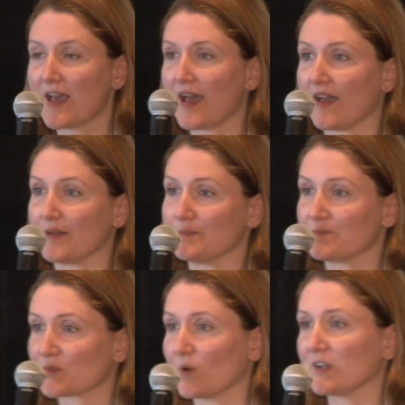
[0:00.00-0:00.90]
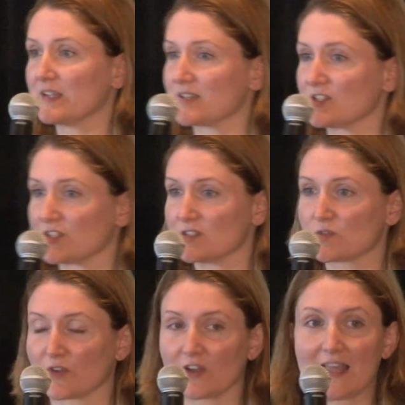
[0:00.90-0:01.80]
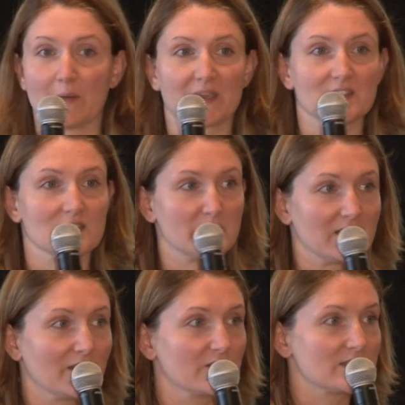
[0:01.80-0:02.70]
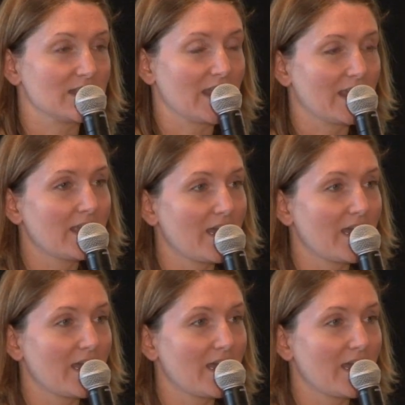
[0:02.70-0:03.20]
um, organizations for allowing us to be here today.